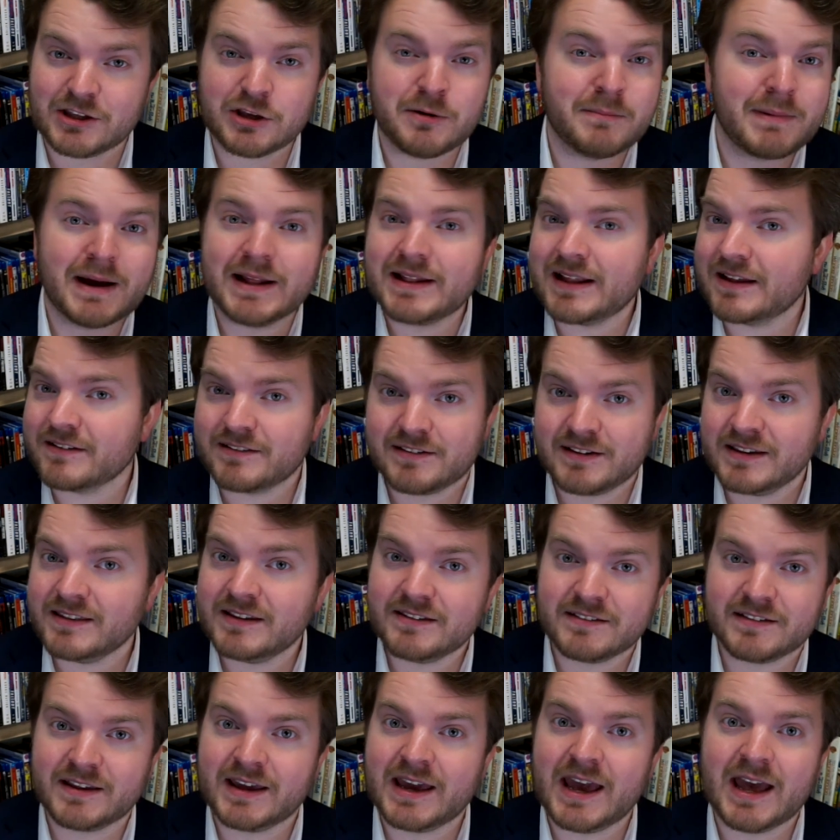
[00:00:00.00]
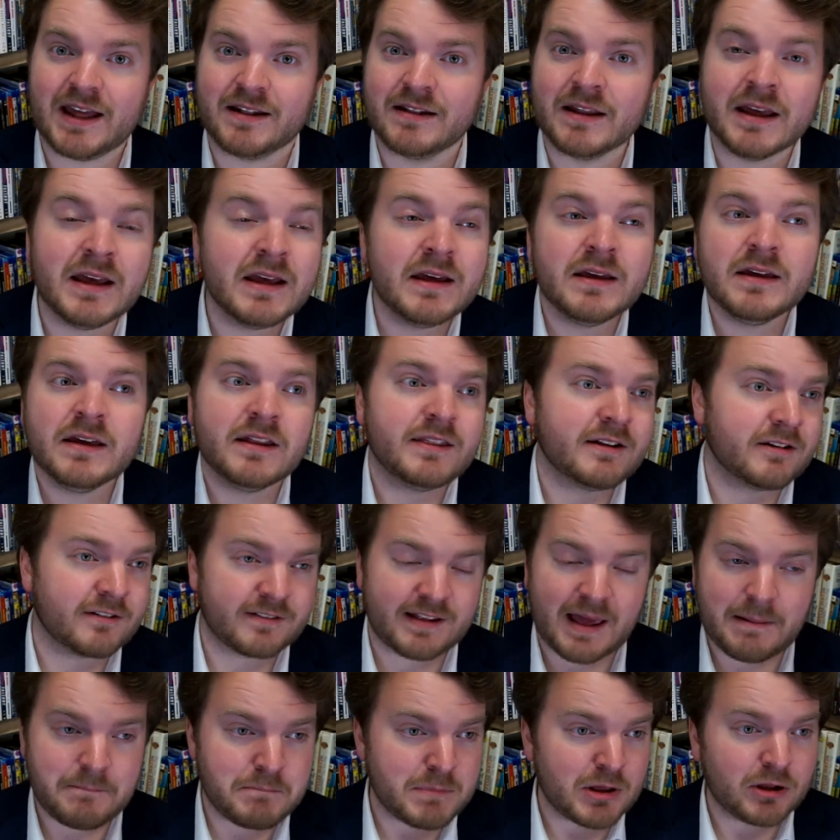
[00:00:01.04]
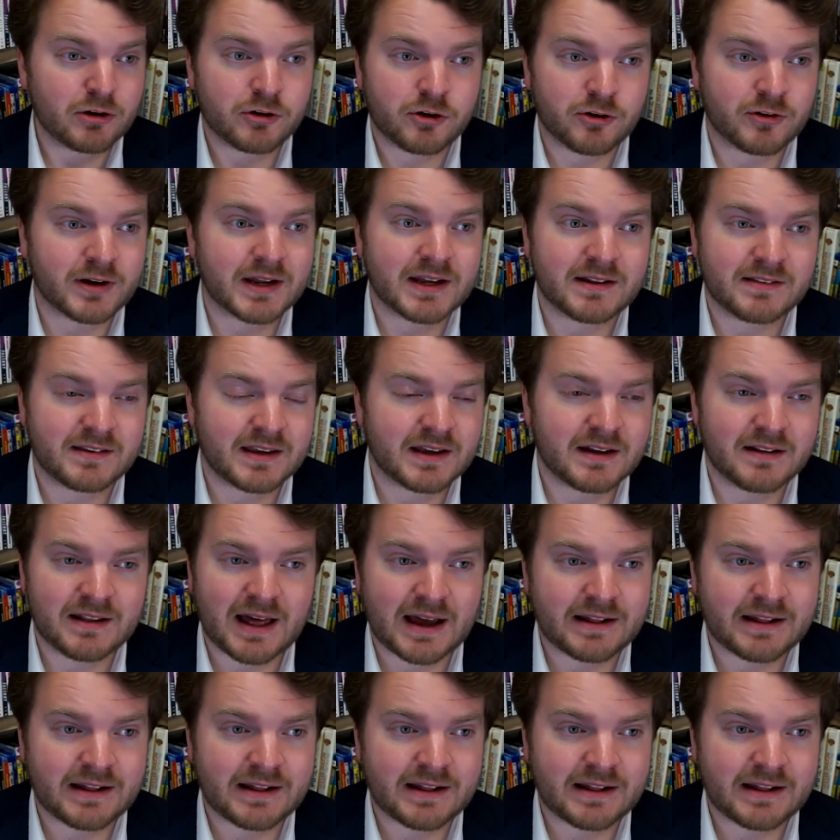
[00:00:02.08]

You might not see these again. There's that Mill Creek deal.